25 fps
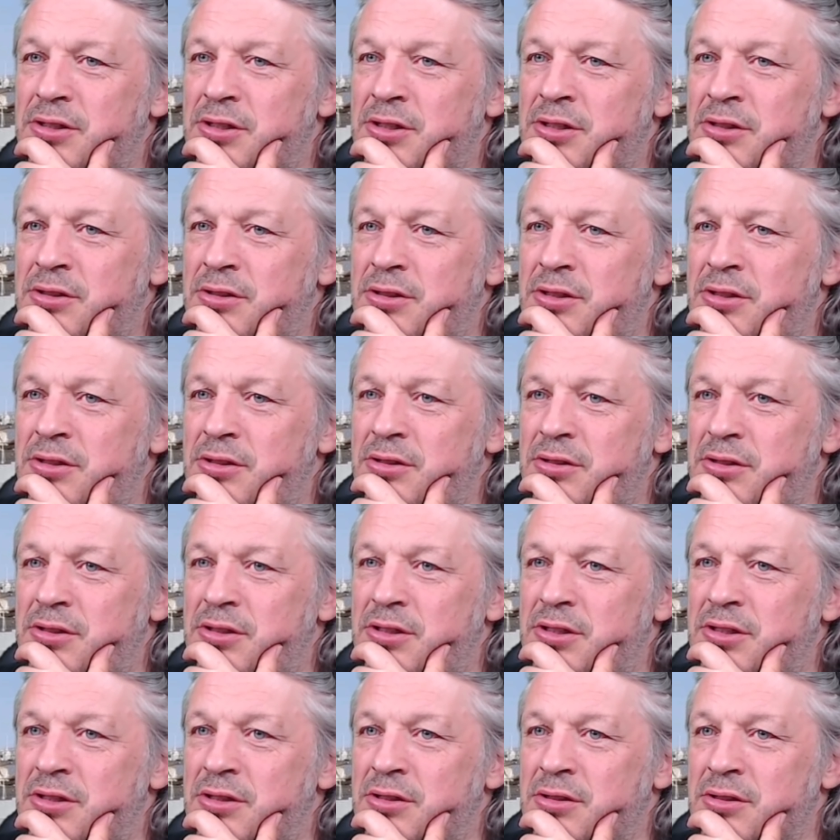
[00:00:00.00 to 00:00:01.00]
I wish you were
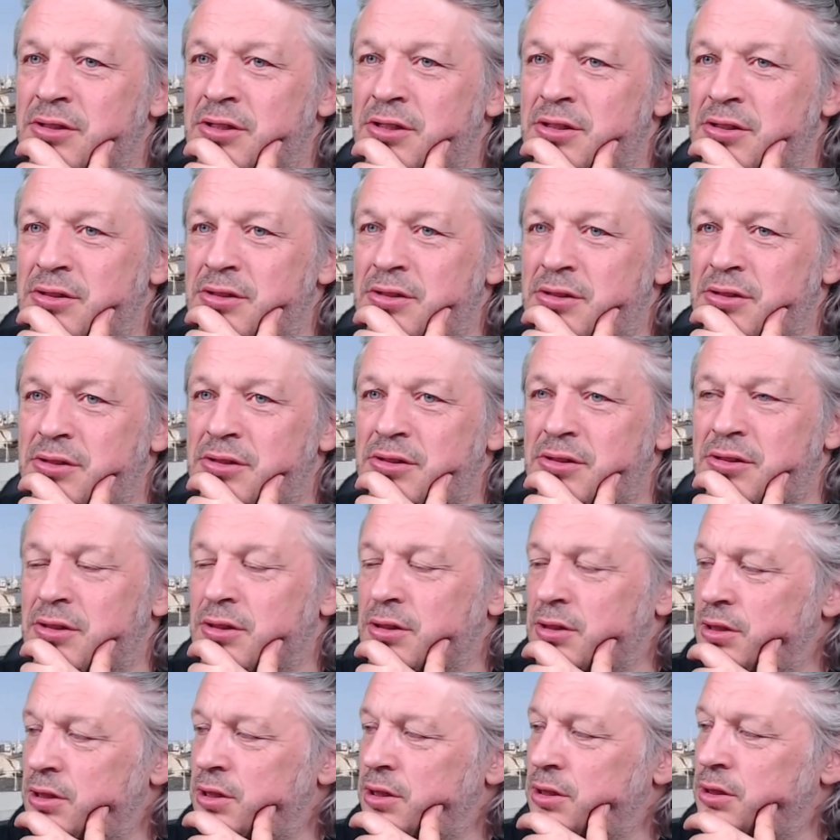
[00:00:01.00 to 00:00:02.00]
dead as well. I wish the
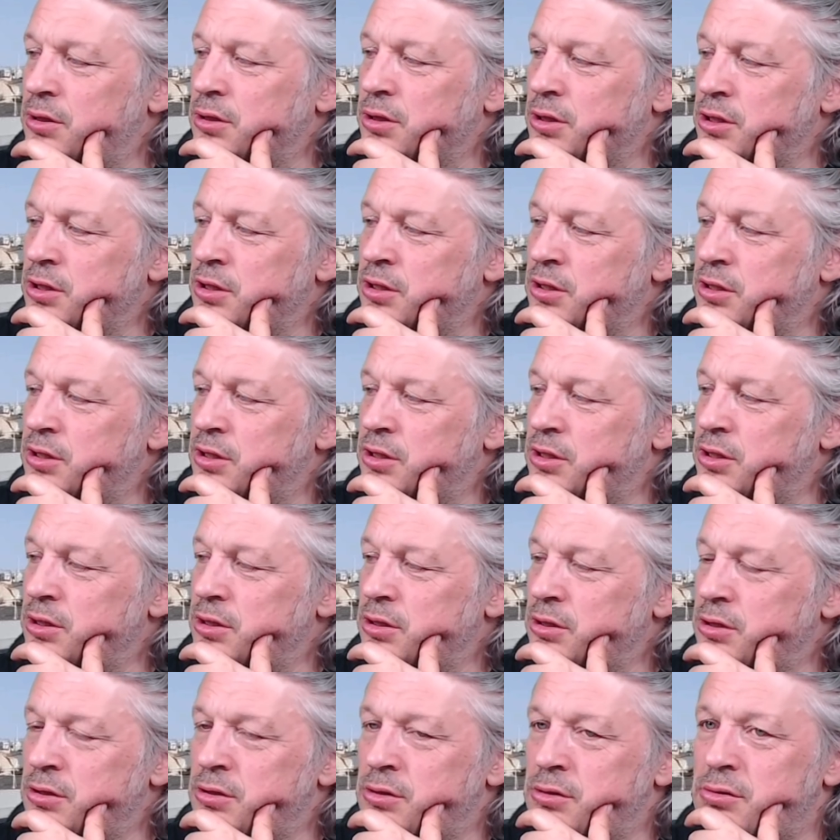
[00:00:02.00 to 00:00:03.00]
Bollock had
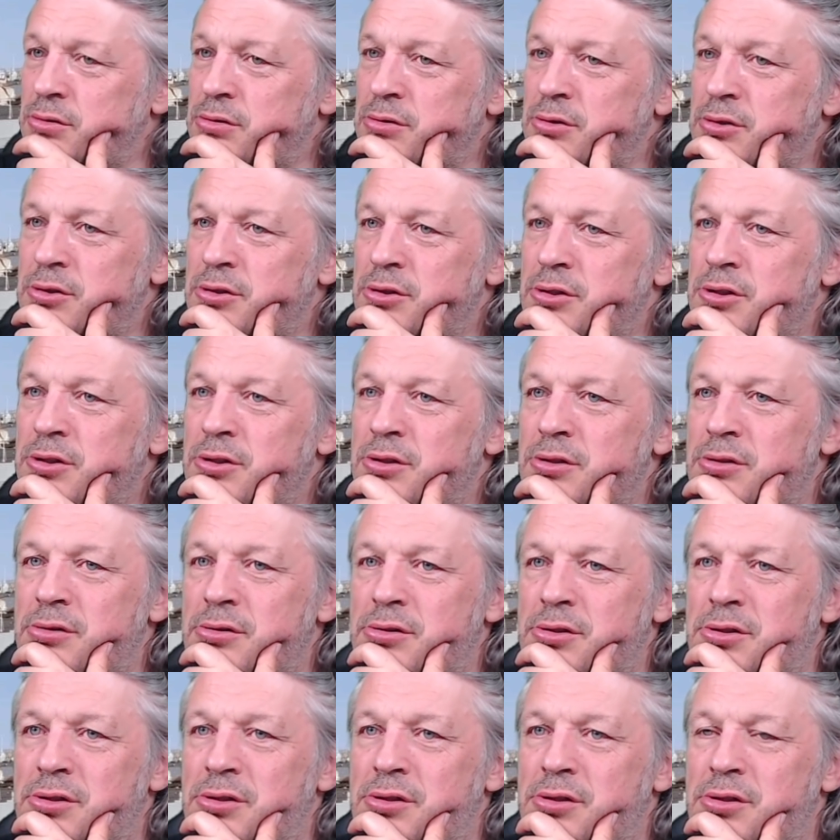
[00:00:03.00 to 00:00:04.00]
killed you.
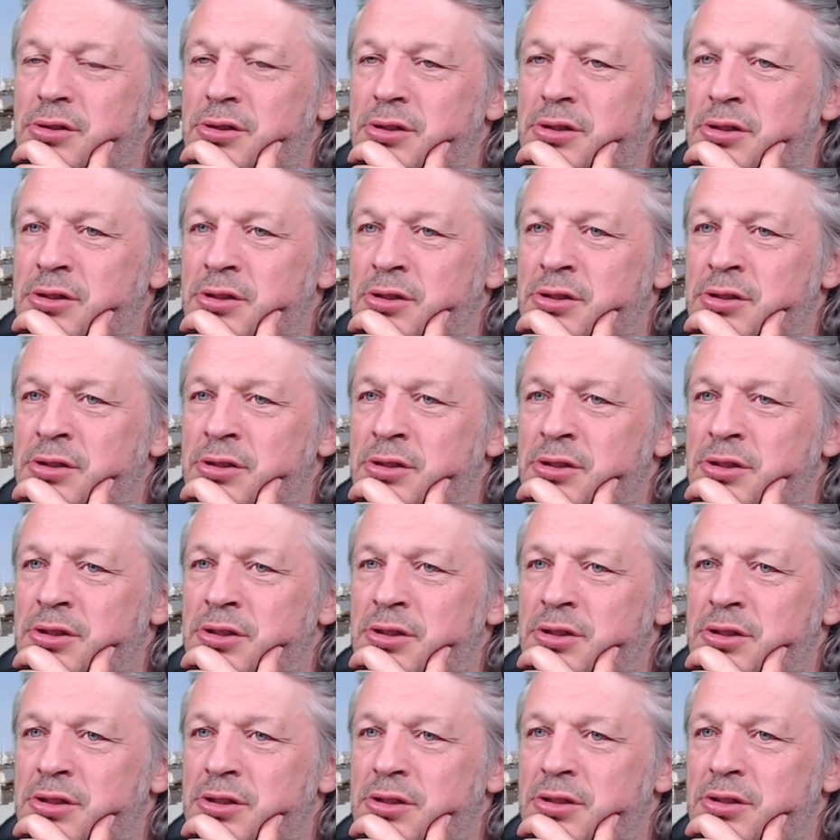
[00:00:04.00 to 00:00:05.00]
And
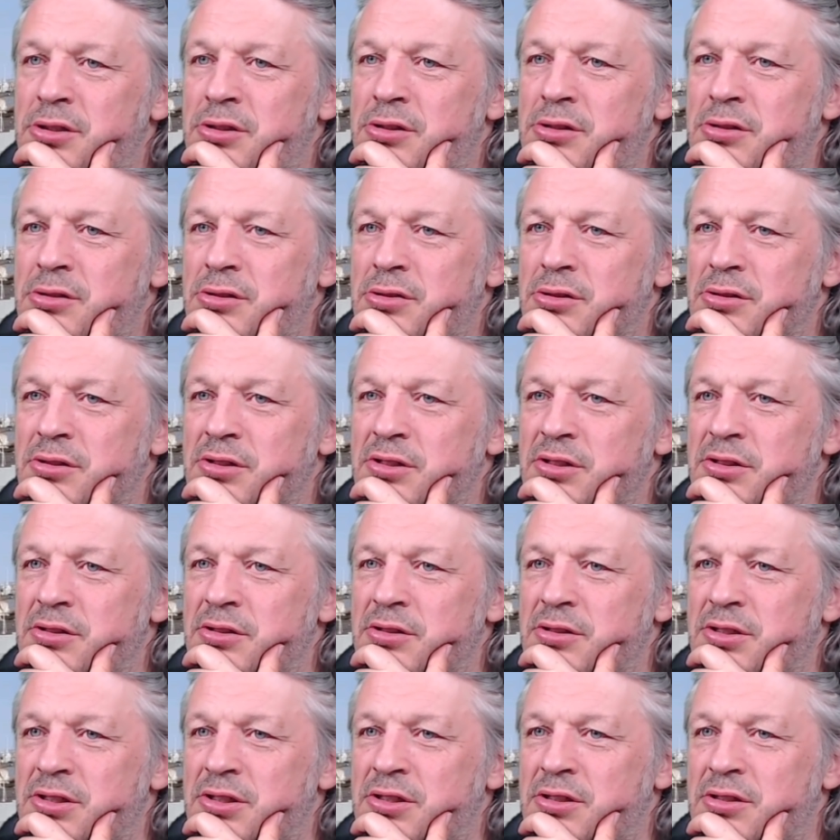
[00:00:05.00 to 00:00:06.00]
you talking to
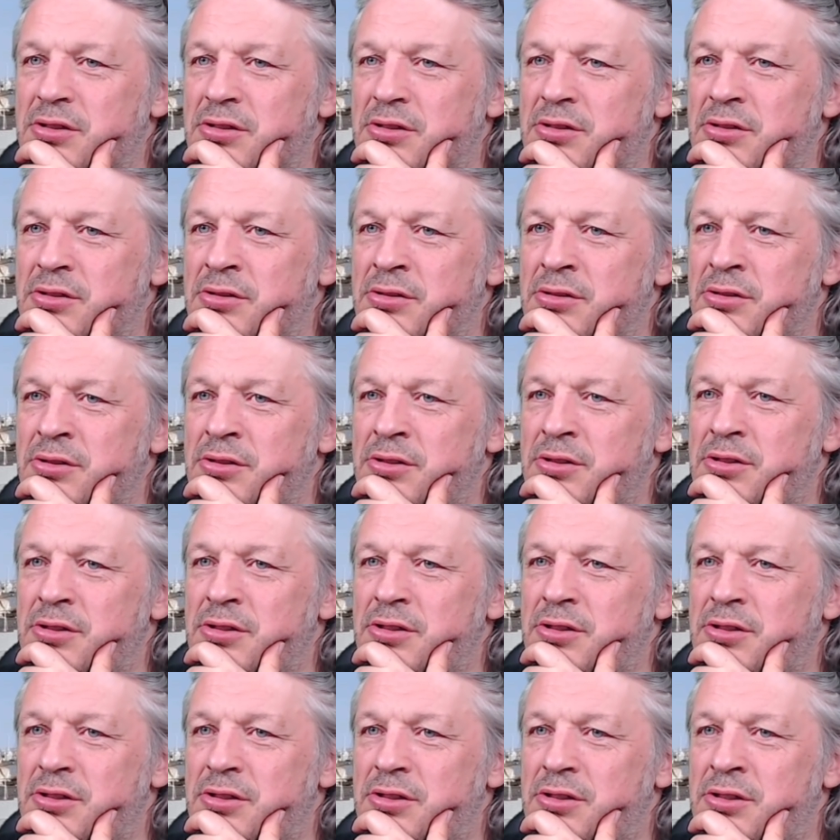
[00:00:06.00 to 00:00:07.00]
your testicle
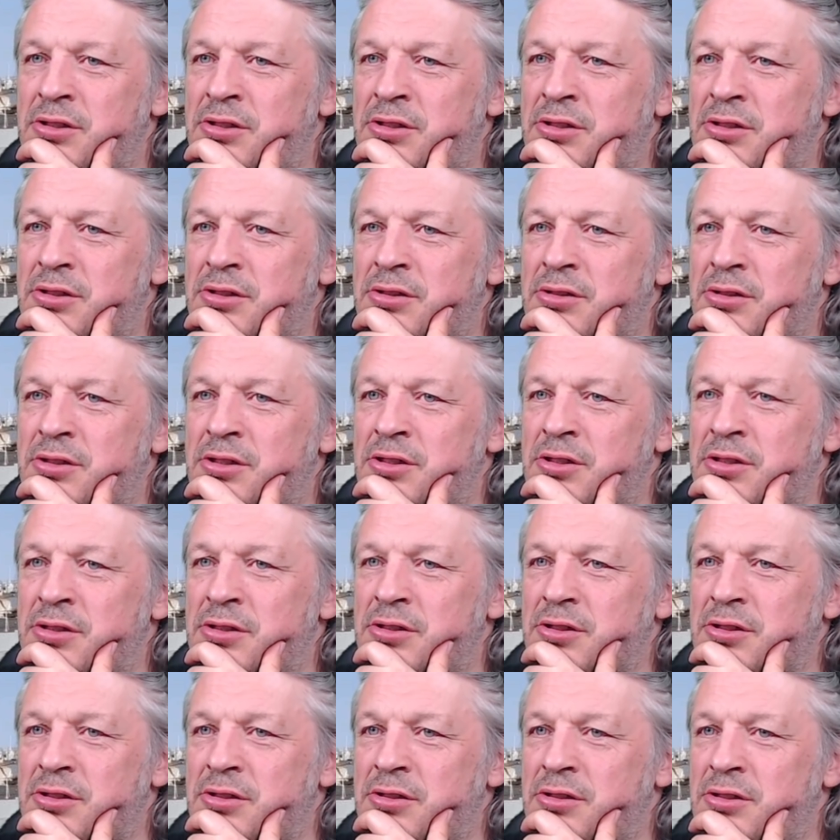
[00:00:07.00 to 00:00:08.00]
is the
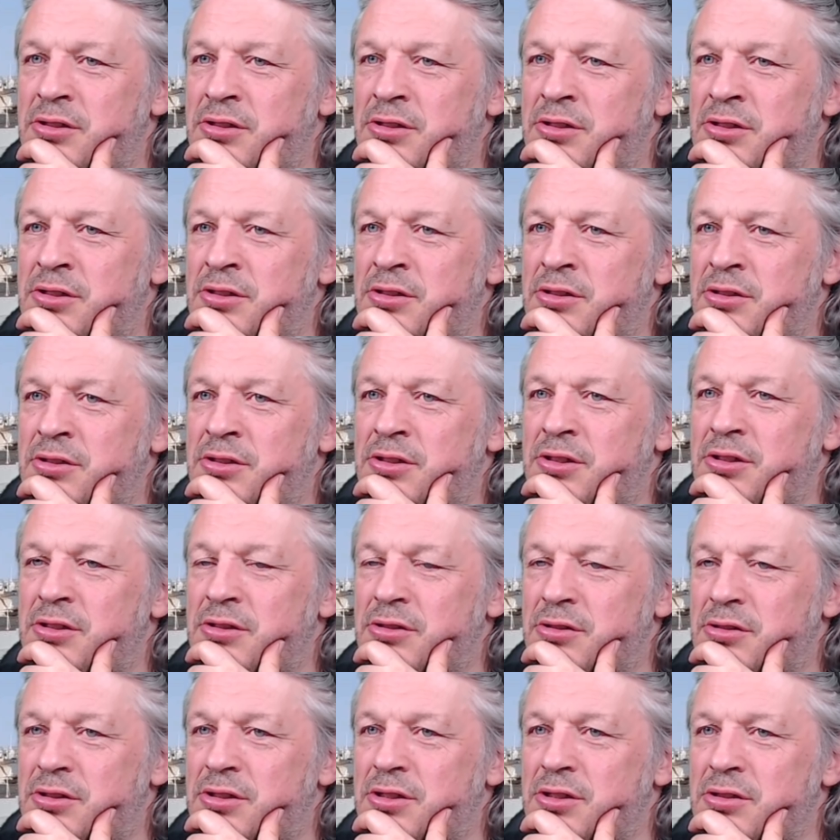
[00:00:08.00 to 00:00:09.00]
worst idea.
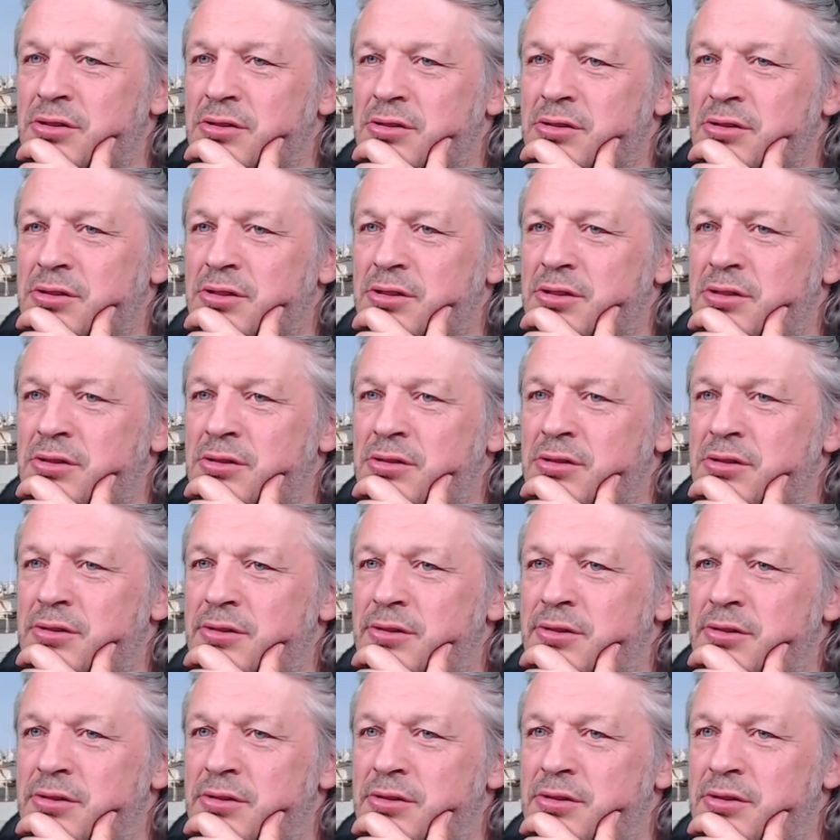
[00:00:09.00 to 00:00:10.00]
Your wife was right. You should have
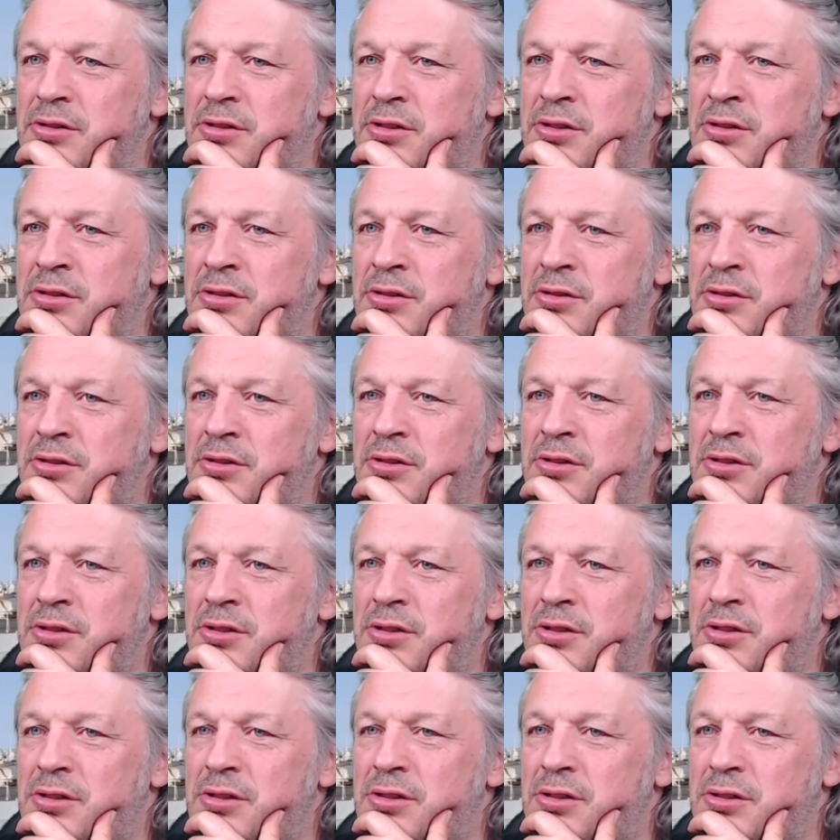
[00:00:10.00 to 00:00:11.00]
listened to her.
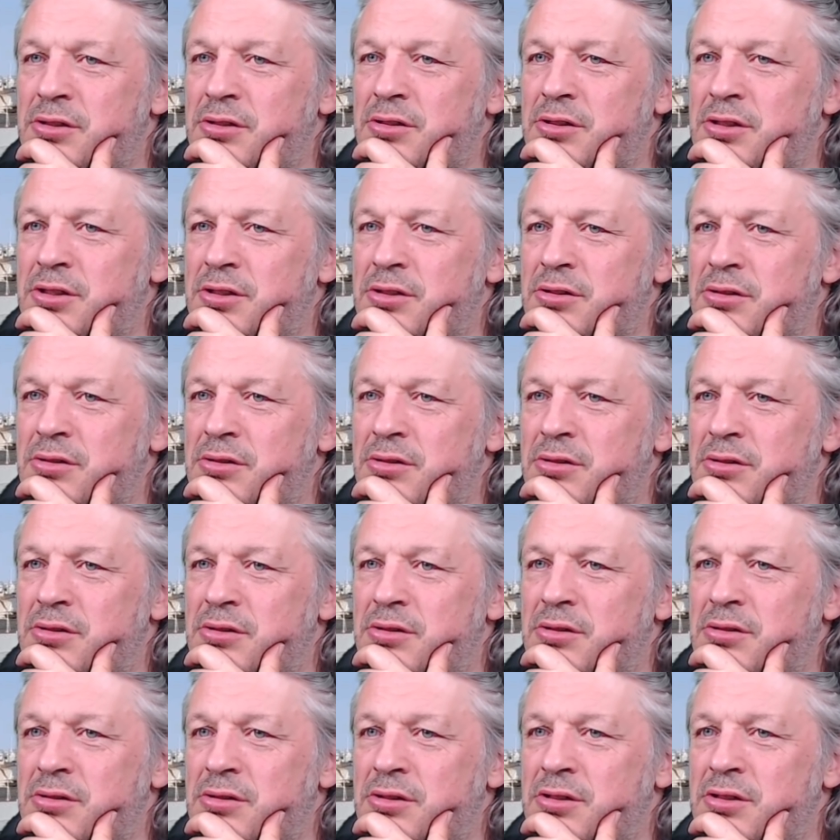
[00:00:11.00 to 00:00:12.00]
It was the worst idea
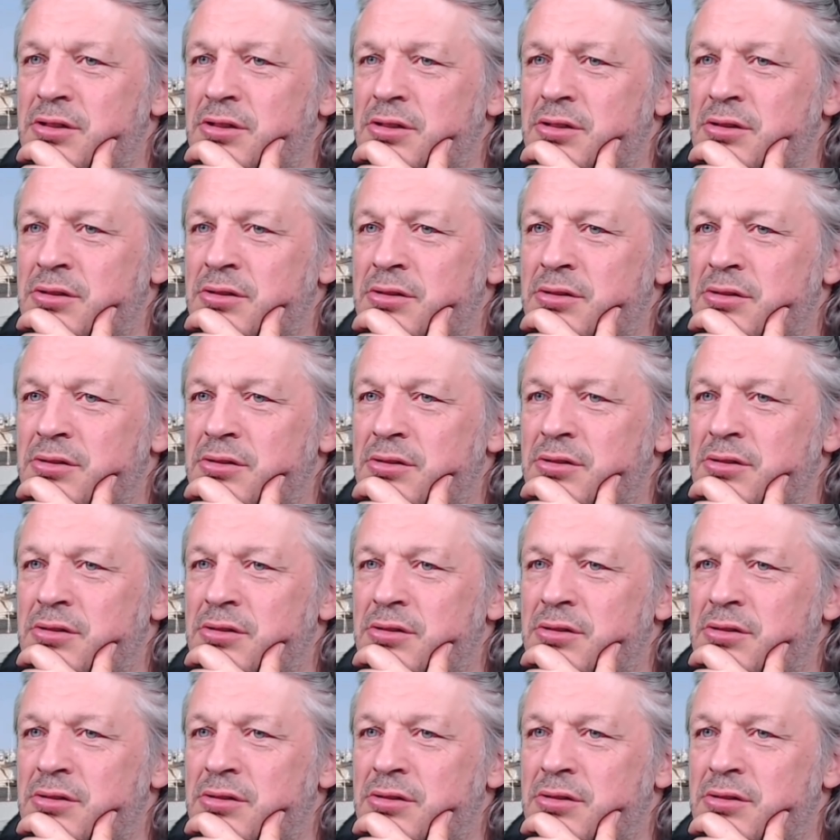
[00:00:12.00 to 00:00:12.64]
of all time.